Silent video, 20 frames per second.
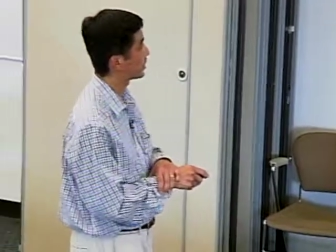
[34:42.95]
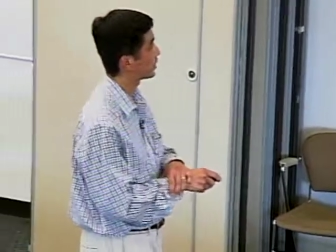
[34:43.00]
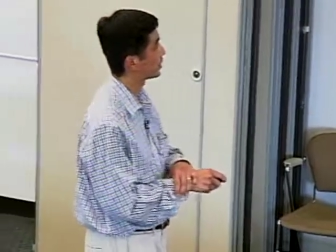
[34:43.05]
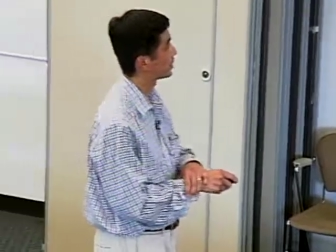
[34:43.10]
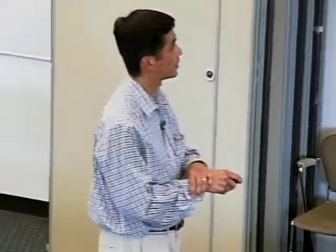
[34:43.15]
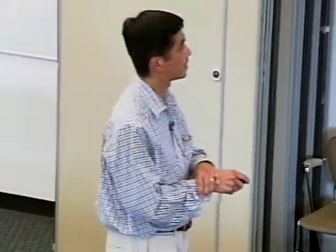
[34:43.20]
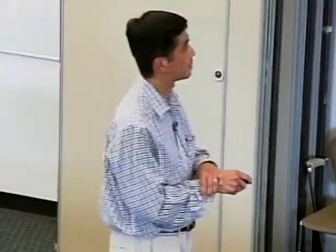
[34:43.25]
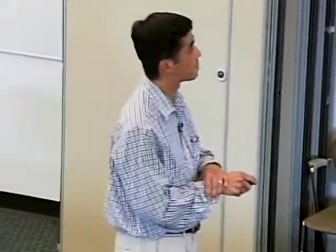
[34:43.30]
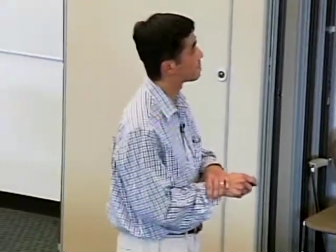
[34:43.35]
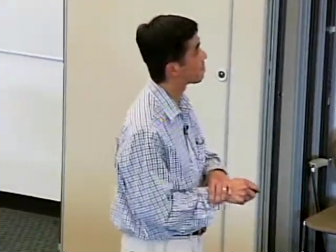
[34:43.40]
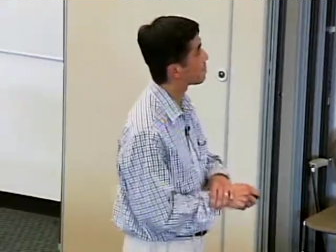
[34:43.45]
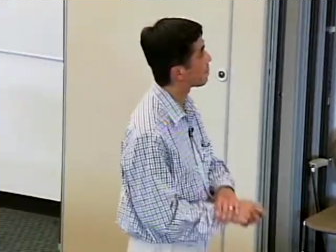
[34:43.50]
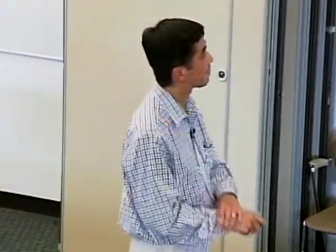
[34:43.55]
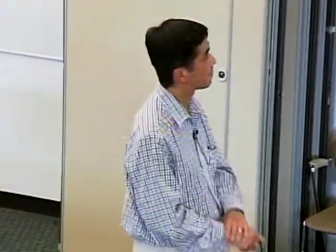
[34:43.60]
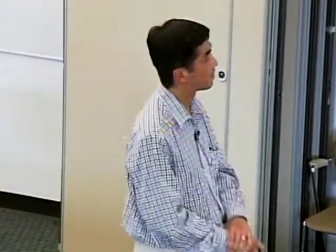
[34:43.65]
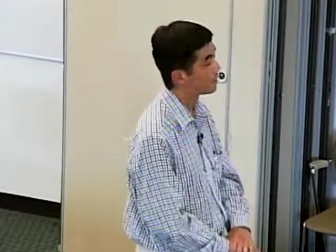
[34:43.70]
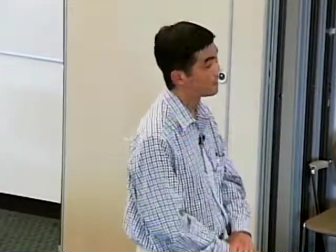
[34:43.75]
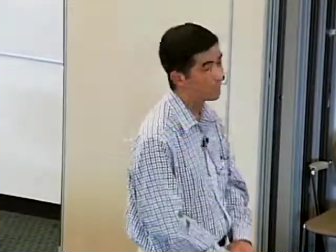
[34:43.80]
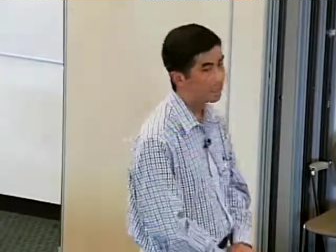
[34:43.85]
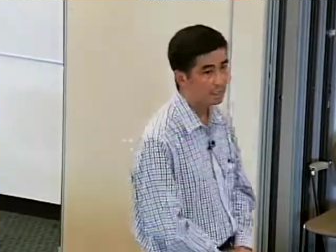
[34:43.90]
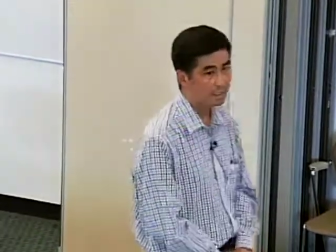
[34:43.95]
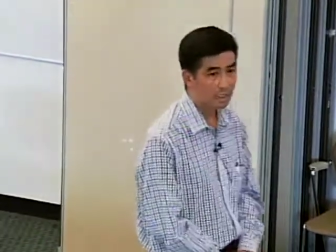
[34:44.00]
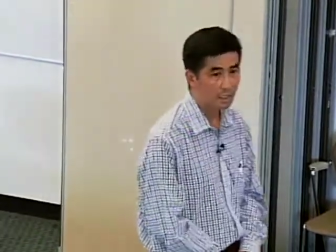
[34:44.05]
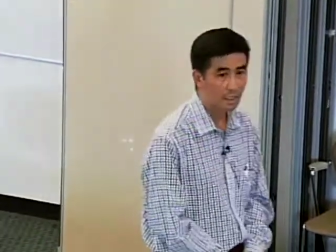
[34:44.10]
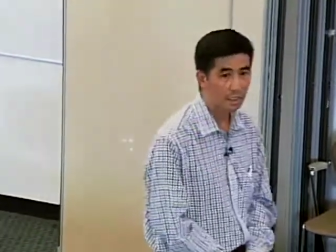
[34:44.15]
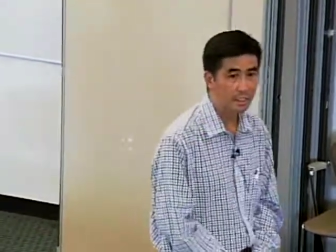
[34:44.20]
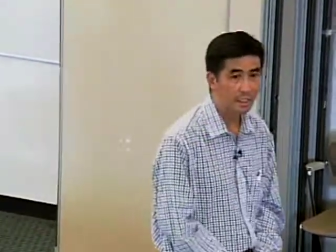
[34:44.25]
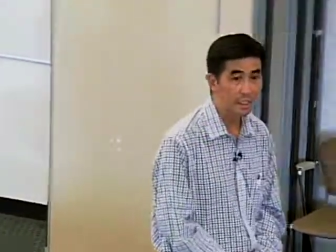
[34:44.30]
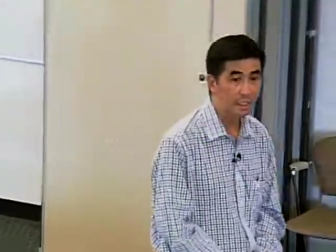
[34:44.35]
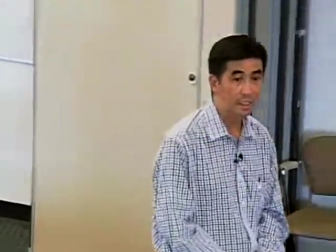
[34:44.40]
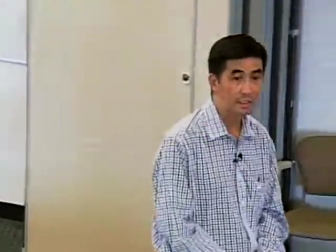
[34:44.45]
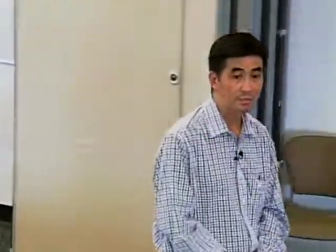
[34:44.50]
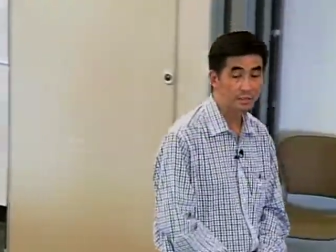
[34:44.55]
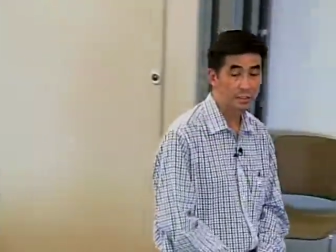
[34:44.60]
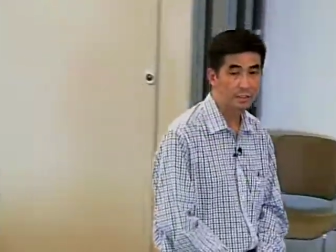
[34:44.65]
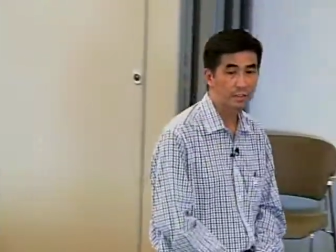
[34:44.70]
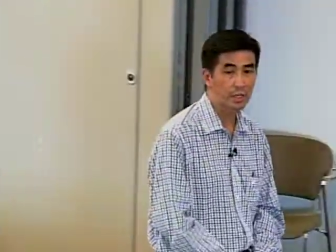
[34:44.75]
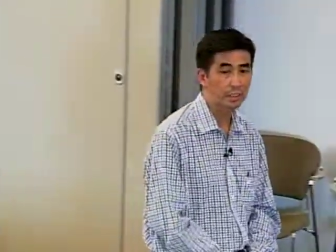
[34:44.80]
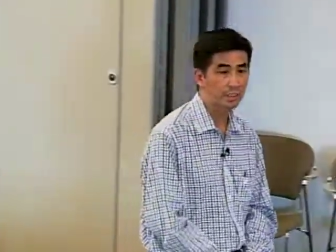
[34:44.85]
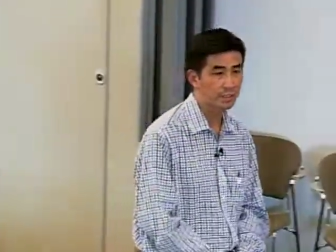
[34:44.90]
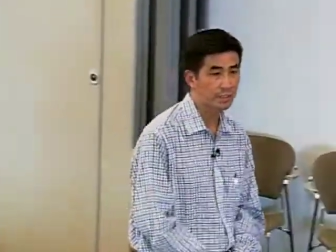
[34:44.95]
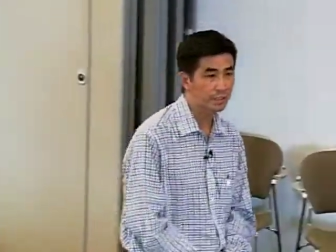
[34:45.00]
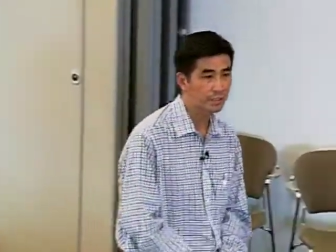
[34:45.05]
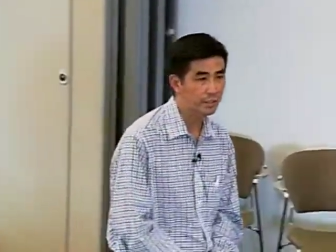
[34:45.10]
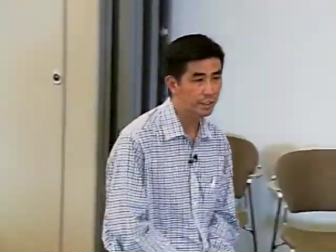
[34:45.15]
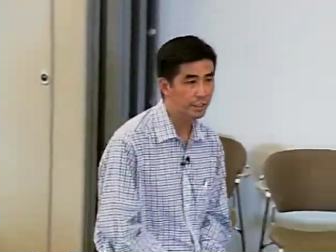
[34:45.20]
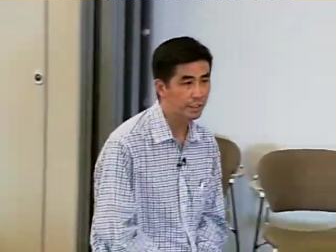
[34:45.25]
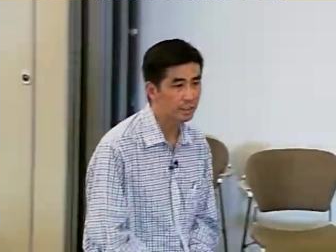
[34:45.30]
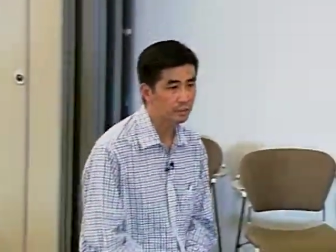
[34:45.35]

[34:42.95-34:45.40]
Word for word: that uh, caregiver stress and strain